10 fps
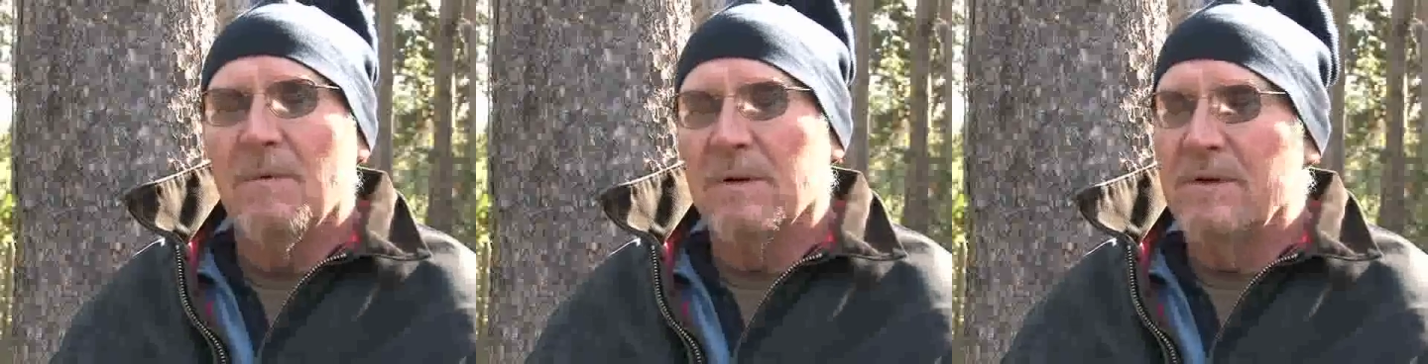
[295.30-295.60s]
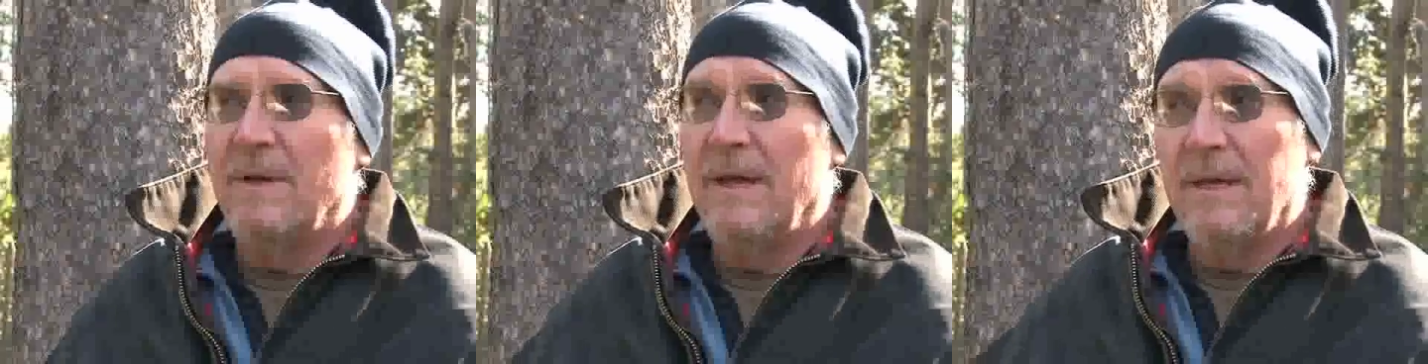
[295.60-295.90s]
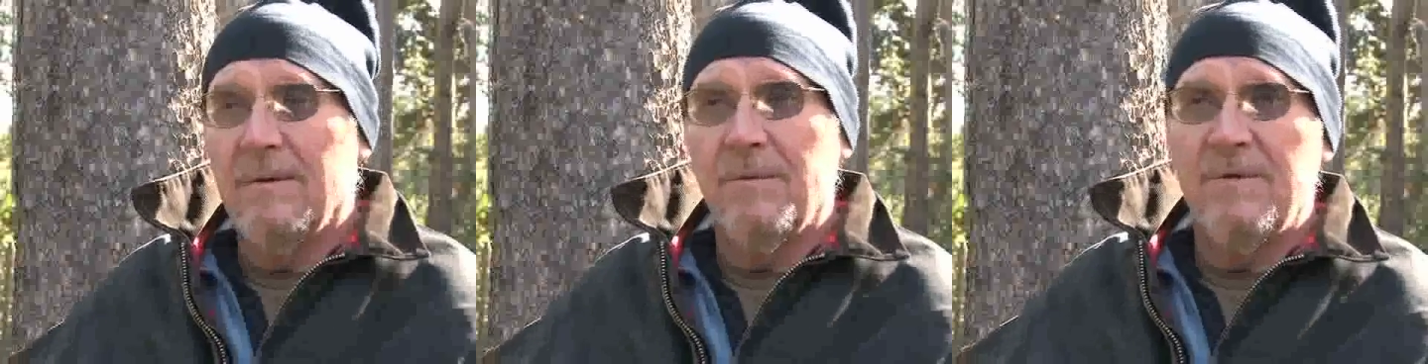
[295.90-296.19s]
Well,
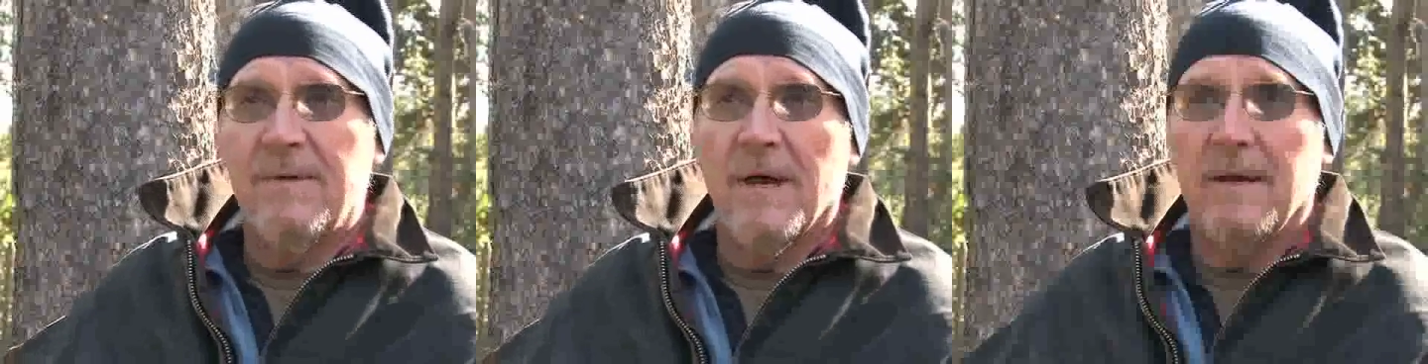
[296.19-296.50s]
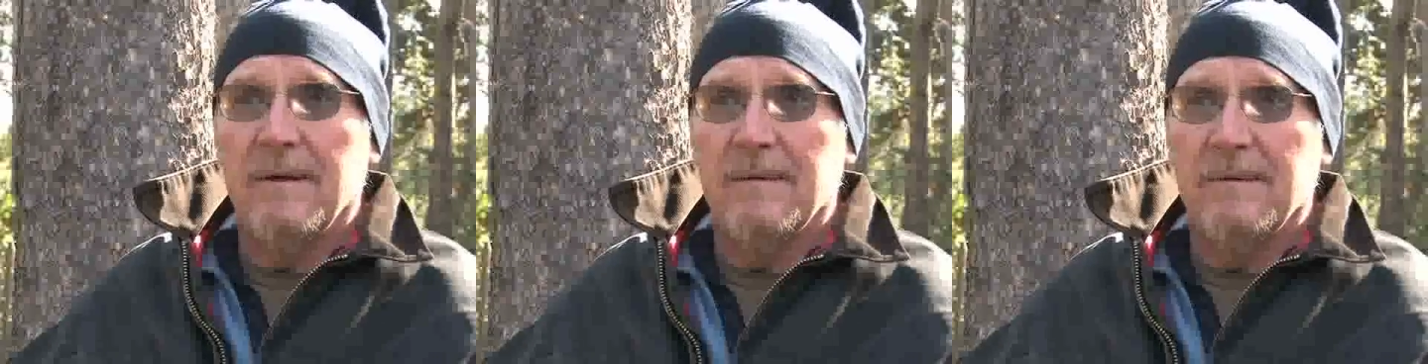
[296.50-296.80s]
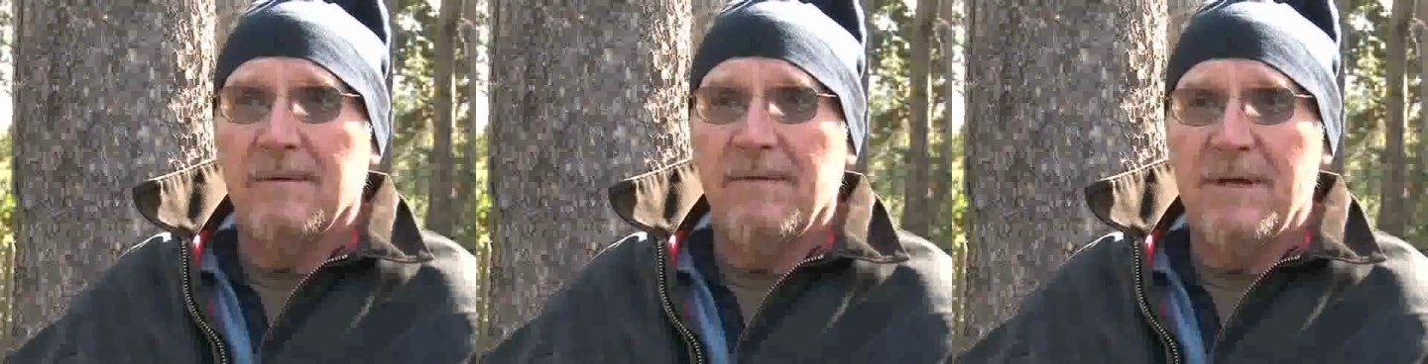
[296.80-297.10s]
today we've got
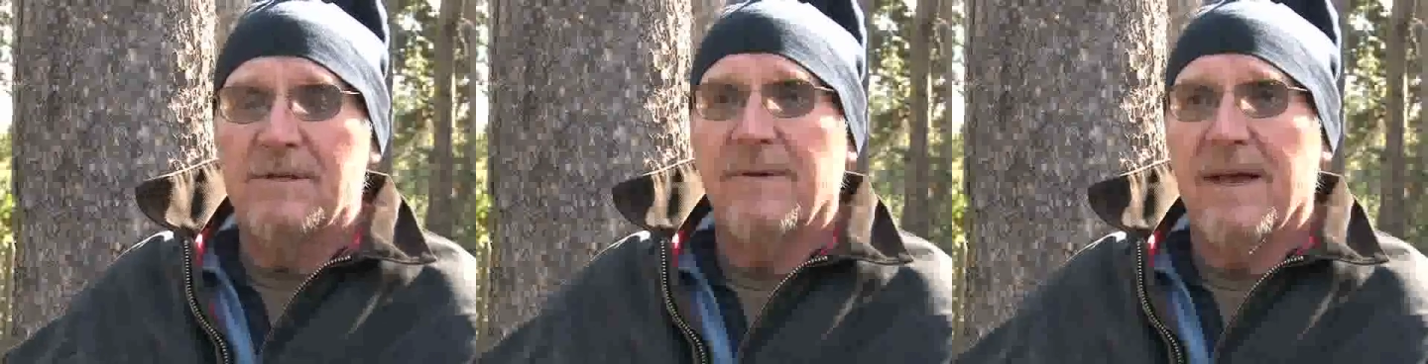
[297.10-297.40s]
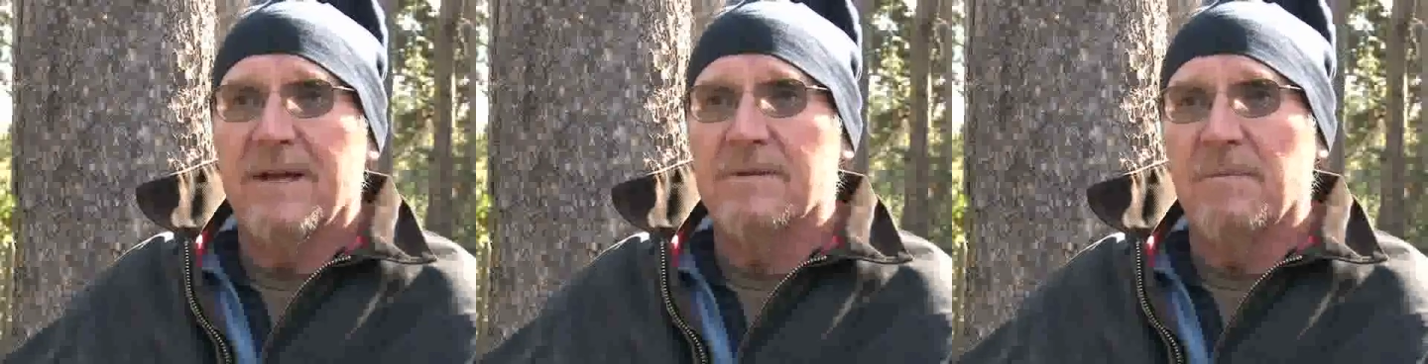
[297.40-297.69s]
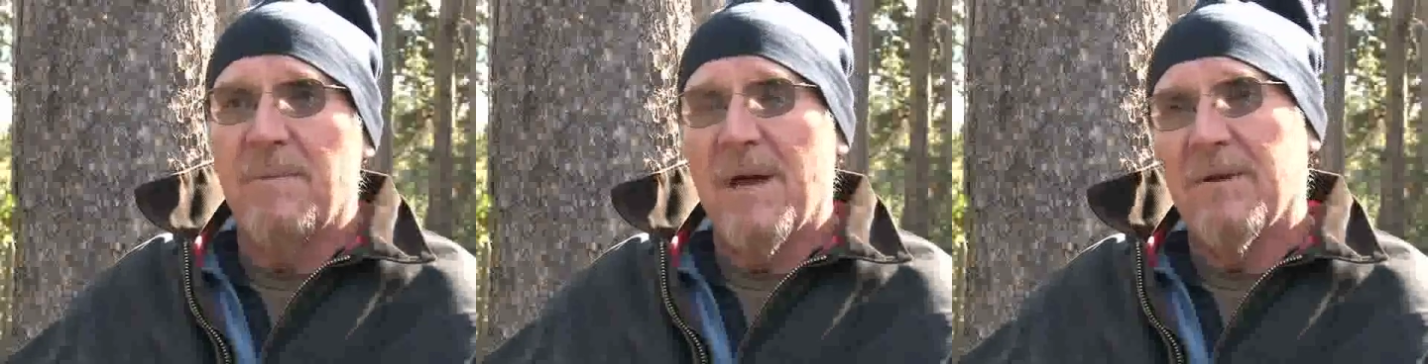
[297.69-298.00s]
the face of
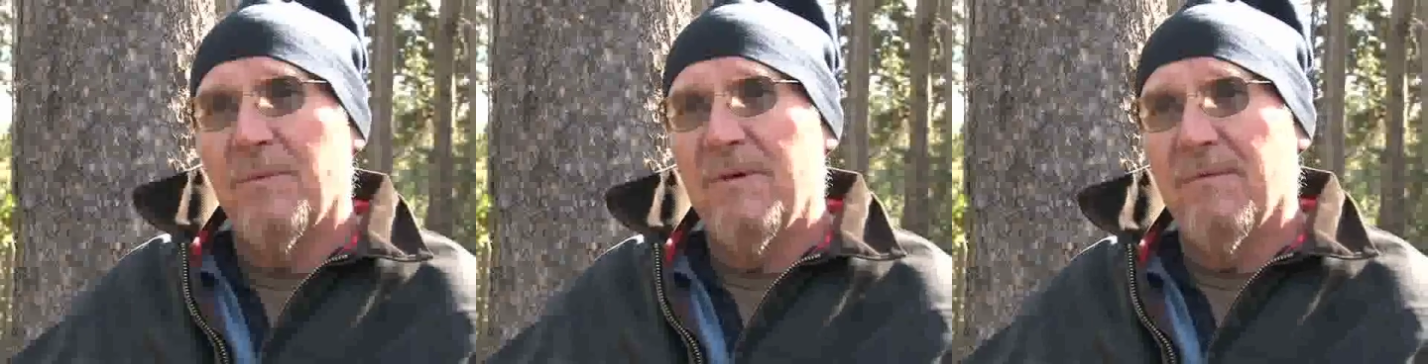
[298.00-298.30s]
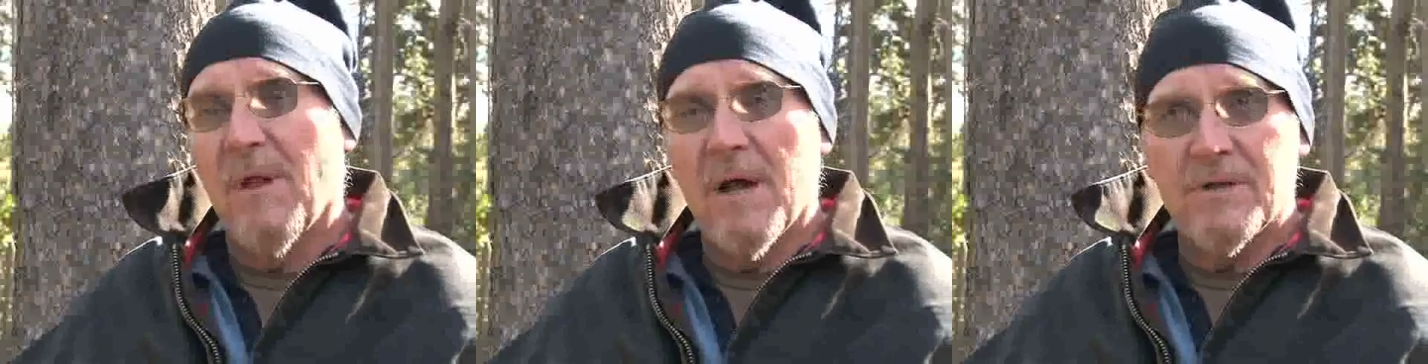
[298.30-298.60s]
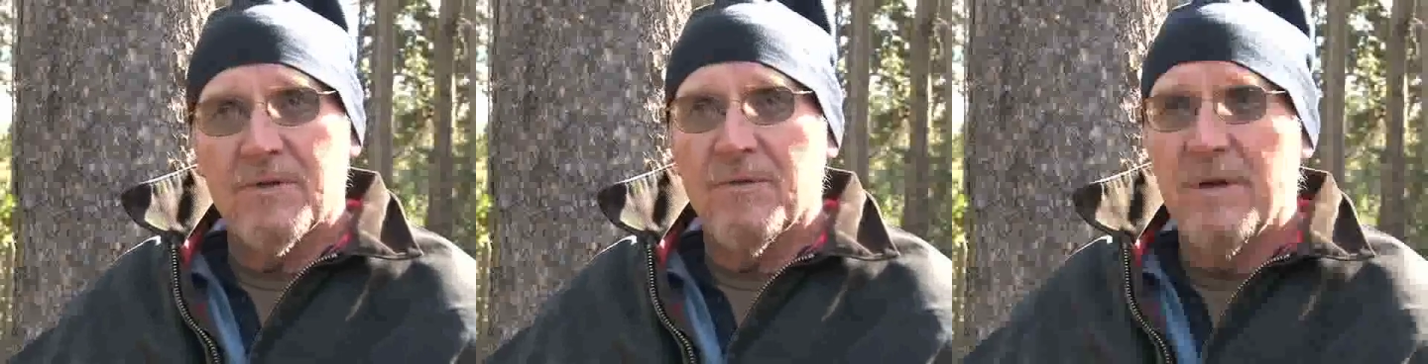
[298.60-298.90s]
Casper Mountain, we've
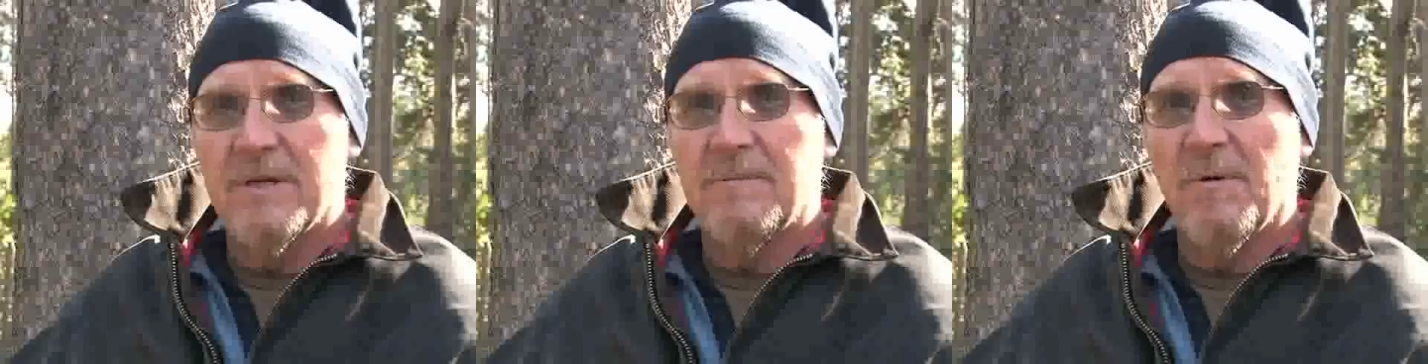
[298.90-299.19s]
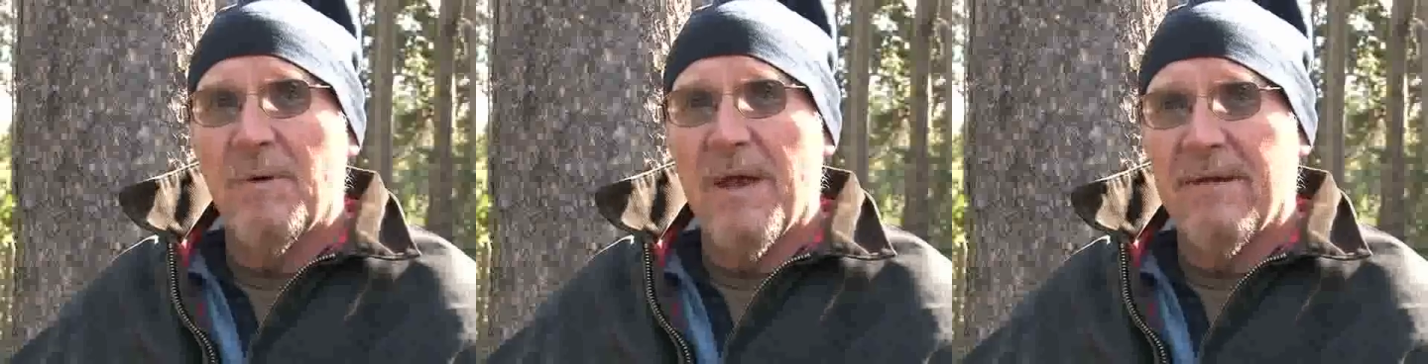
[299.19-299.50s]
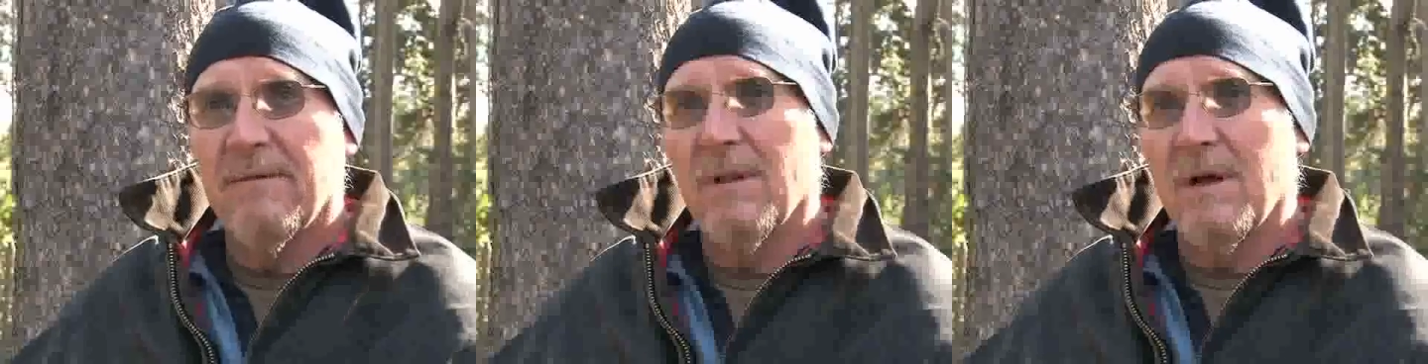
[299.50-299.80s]
lost trees, but we
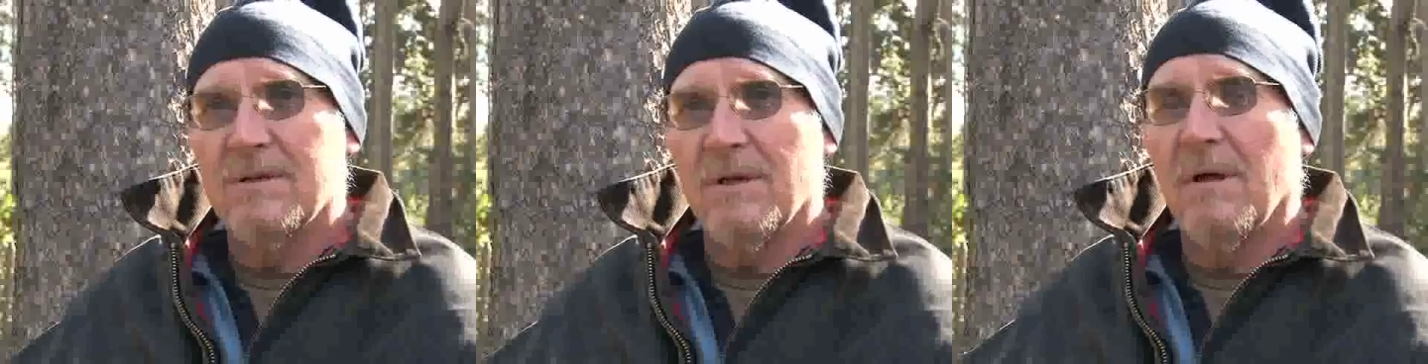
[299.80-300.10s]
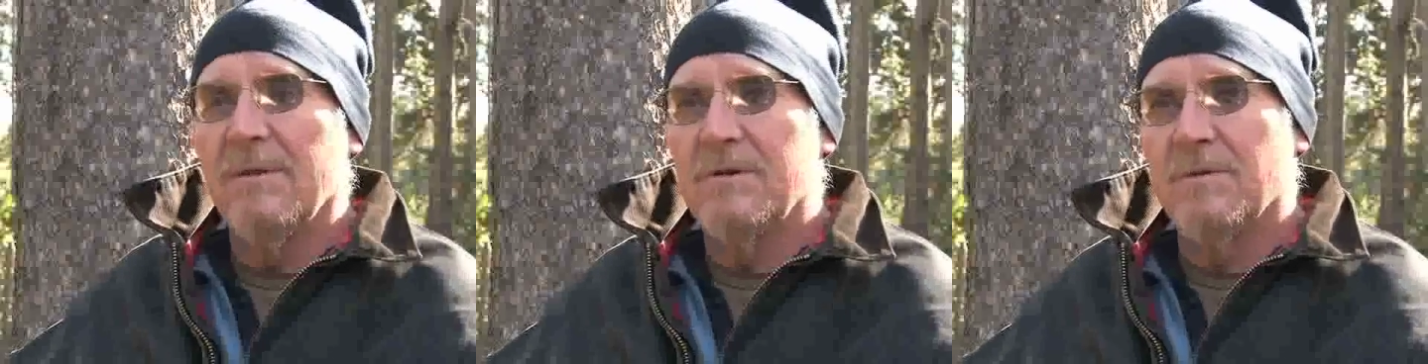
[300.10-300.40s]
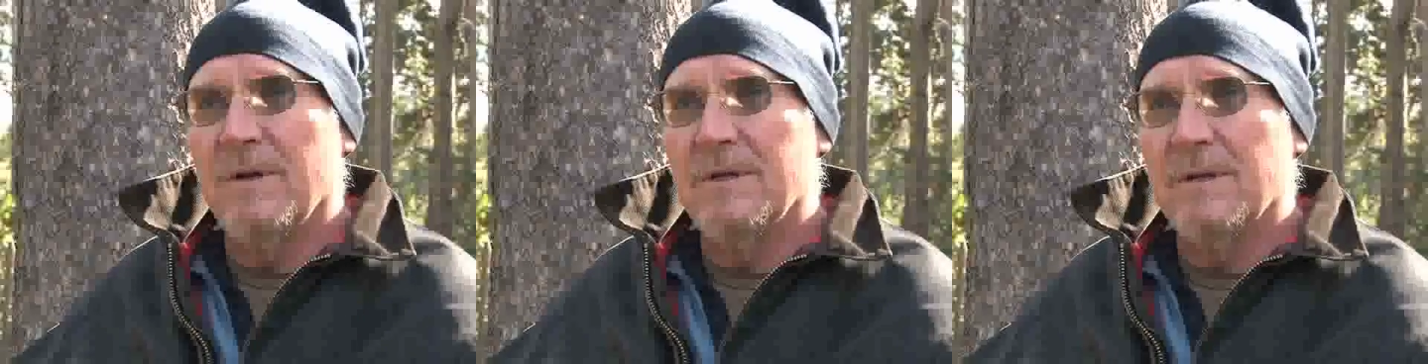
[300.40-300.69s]
haven't lost all the
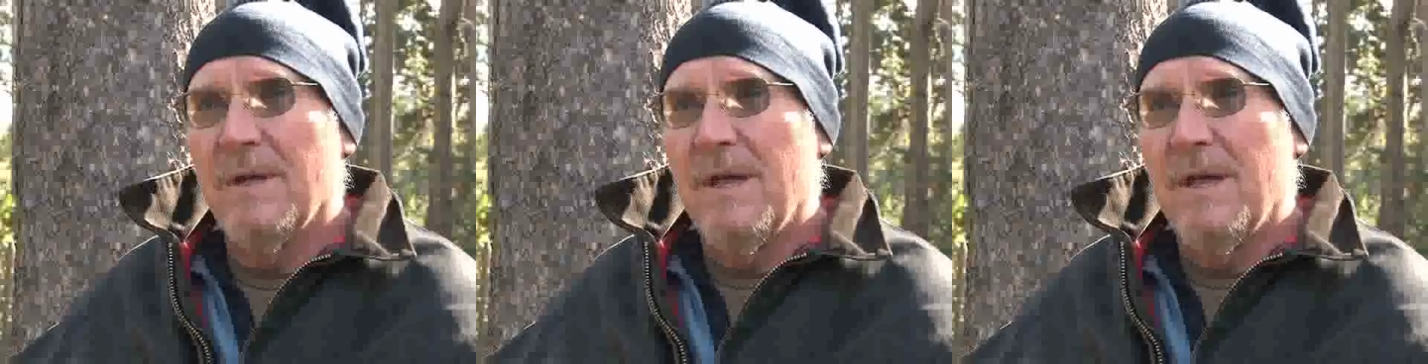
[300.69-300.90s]
trees,